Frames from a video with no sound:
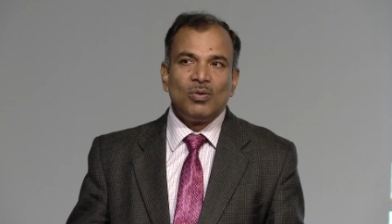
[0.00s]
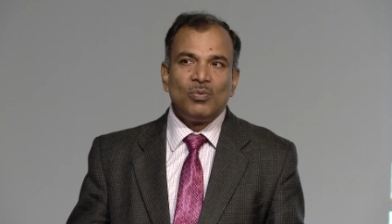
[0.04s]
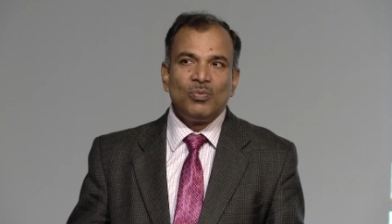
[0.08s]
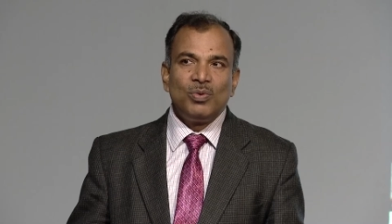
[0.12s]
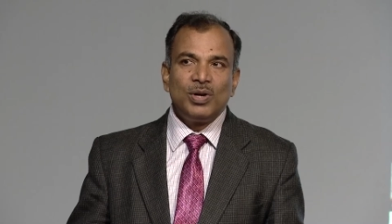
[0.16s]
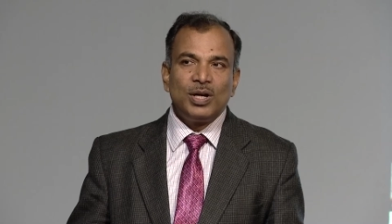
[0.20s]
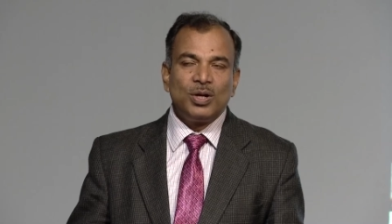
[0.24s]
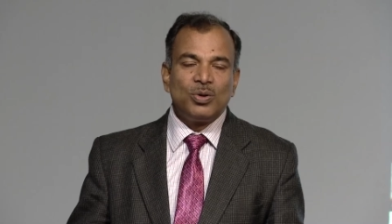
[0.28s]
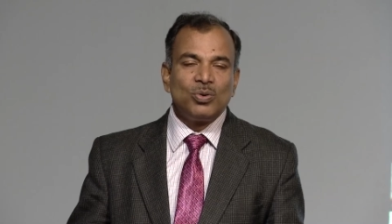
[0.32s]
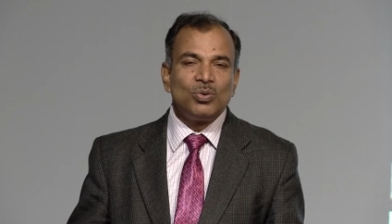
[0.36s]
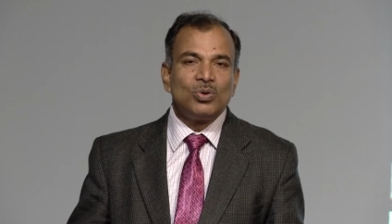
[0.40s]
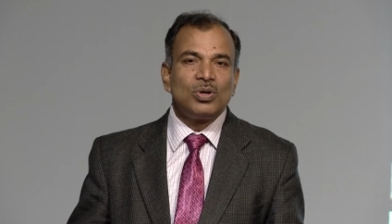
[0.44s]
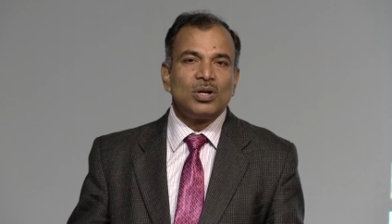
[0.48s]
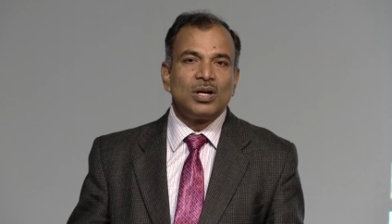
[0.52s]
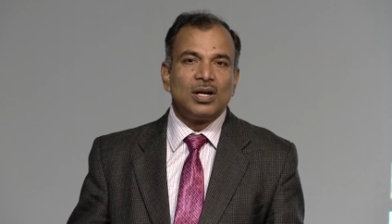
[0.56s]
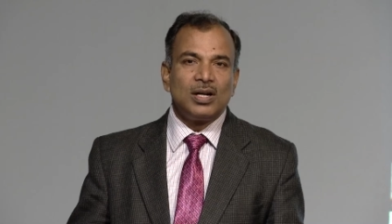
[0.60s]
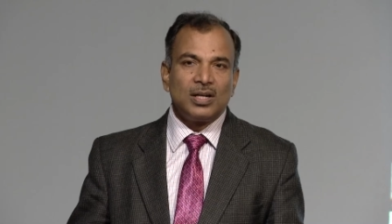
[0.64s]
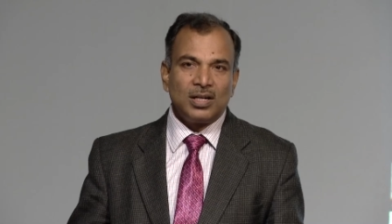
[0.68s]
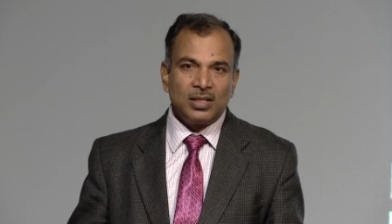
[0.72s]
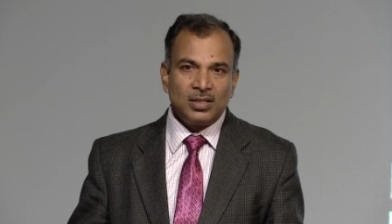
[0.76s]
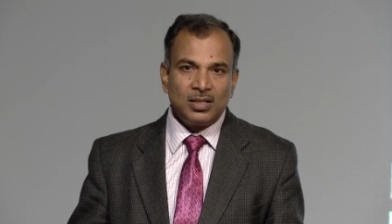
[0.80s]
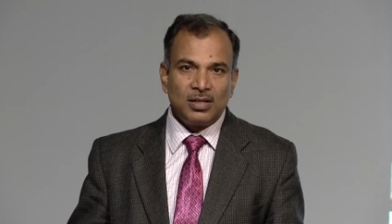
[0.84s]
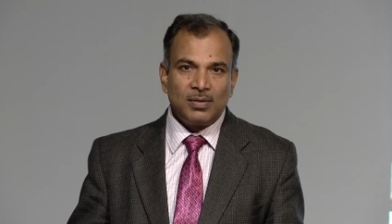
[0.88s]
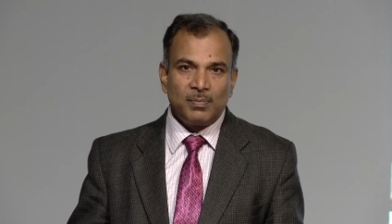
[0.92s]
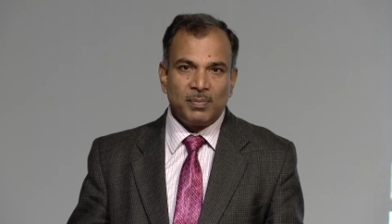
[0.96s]
we took
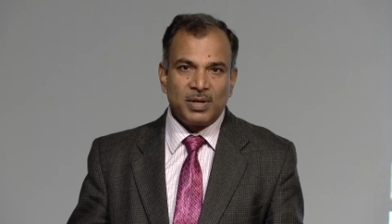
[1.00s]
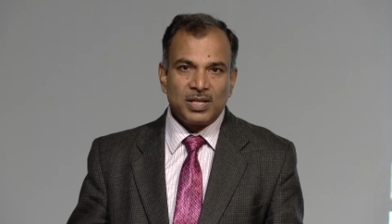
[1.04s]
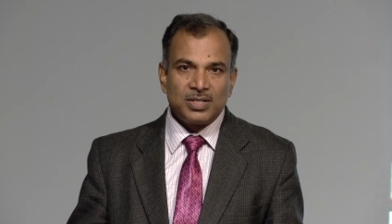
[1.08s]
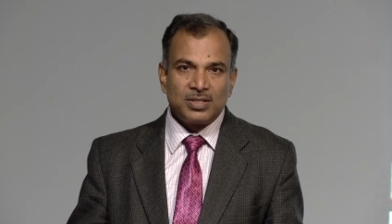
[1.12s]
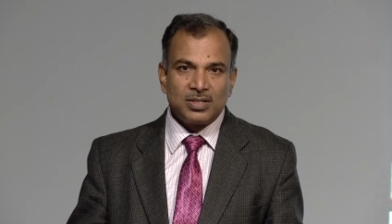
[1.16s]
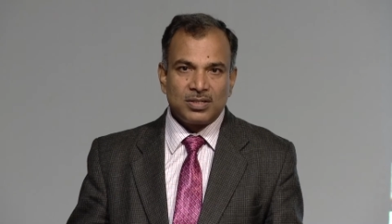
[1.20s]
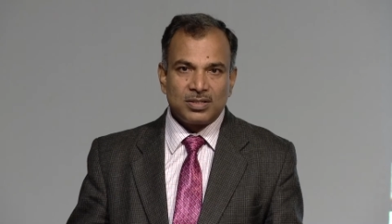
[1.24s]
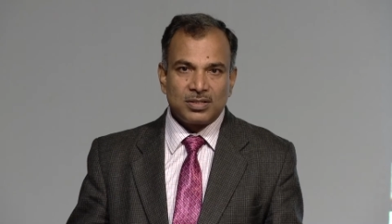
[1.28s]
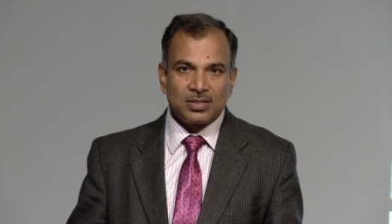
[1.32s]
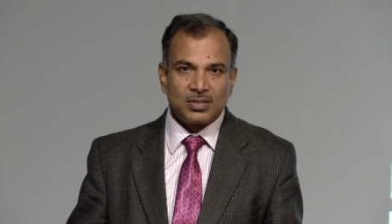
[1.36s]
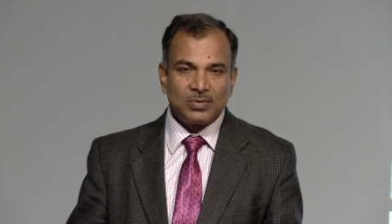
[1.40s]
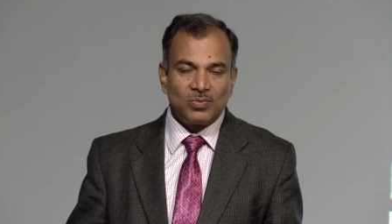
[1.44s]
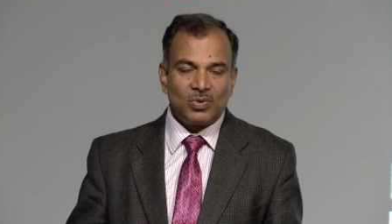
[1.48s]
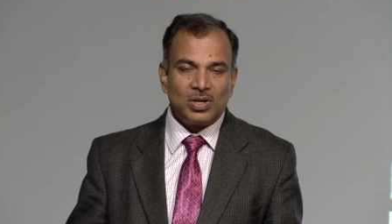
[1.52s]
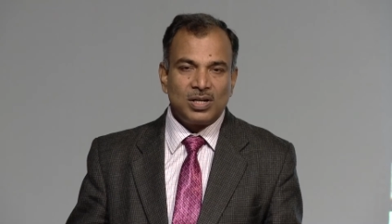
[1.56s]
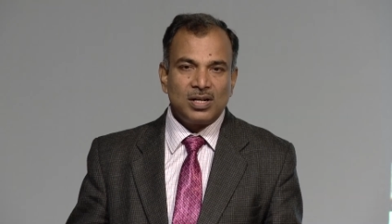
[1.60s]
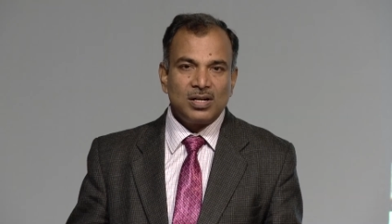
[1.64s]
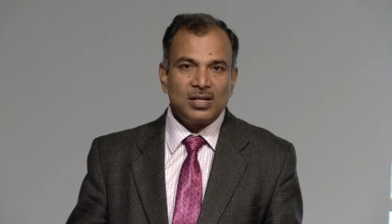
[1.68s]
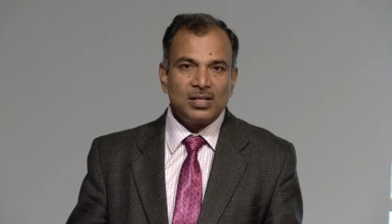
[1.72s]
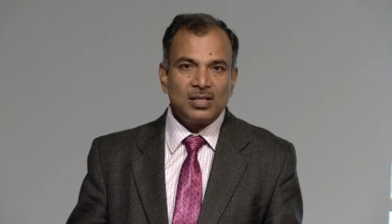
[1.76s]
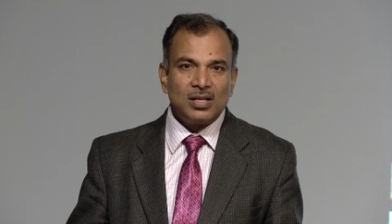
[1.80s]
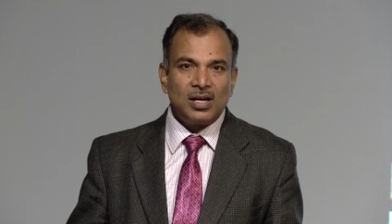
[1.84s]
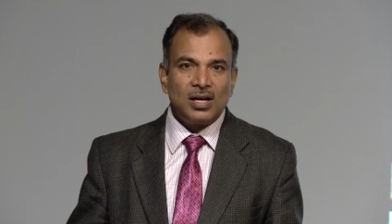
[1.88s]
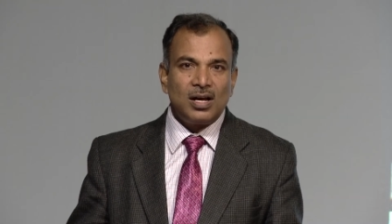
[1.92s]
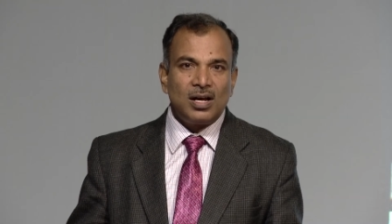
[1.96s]
another measures what
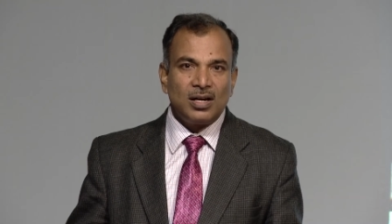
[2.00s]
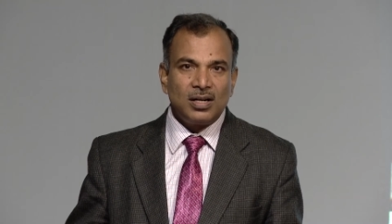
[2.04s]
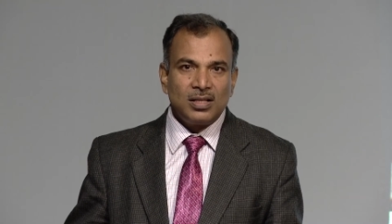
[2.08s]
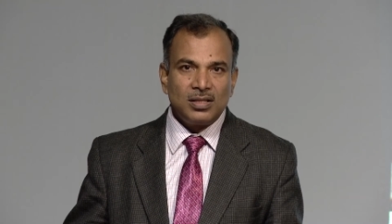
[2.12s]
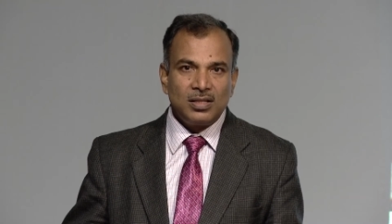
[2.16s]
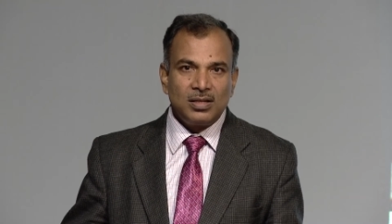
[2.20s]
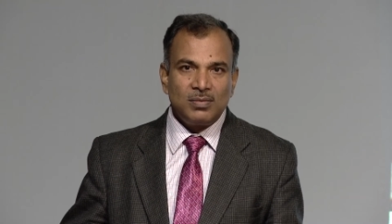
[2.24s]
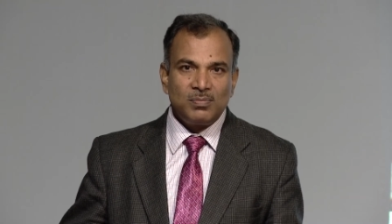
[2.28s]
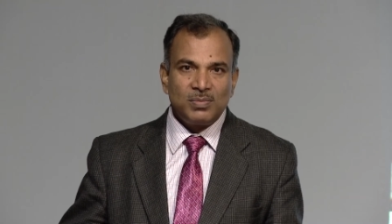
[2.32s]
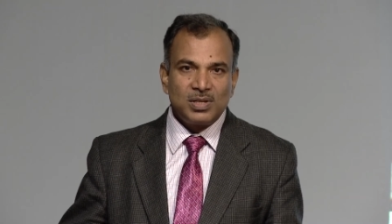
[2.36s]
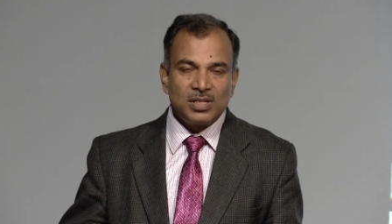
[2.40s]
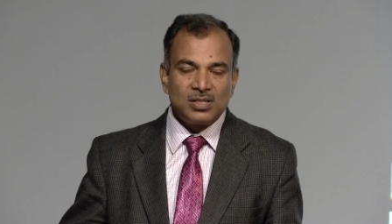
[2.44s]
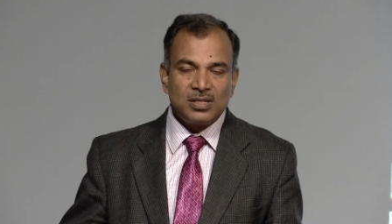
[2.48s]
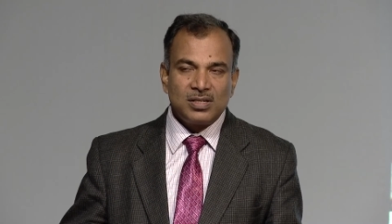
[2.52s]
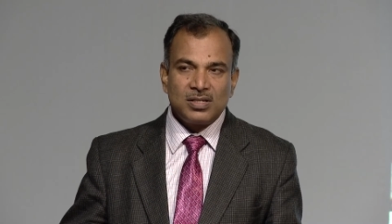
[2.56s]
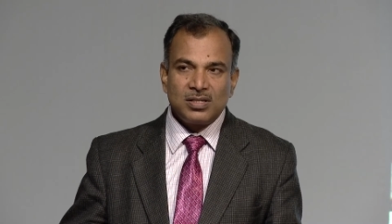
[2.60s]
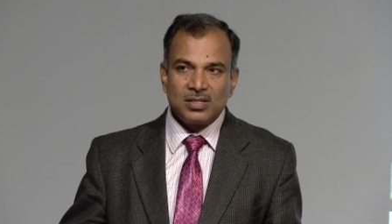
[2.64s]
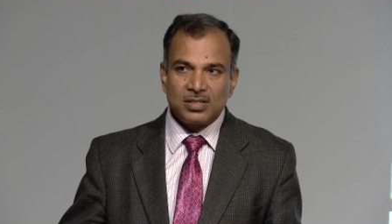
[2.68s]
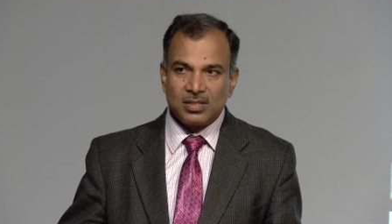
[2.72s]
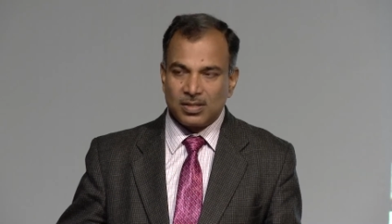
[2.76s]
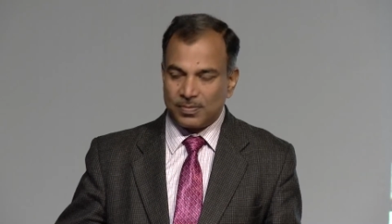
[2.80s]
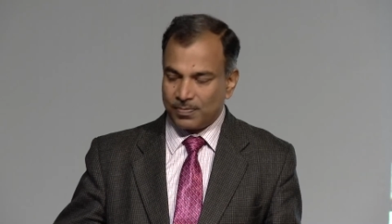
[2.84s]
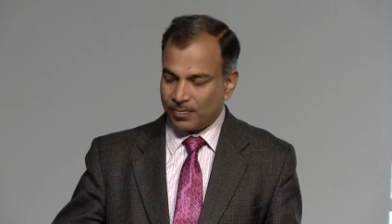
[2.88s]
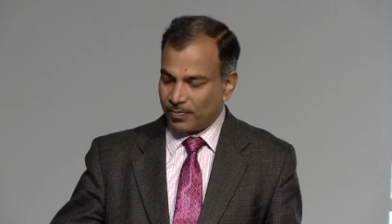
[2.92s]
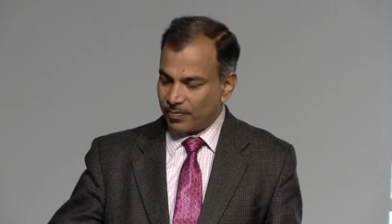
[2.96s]
are the another
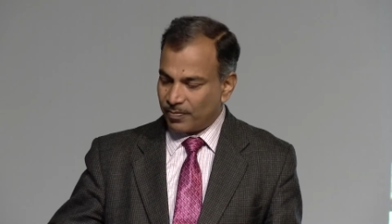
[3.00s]
measures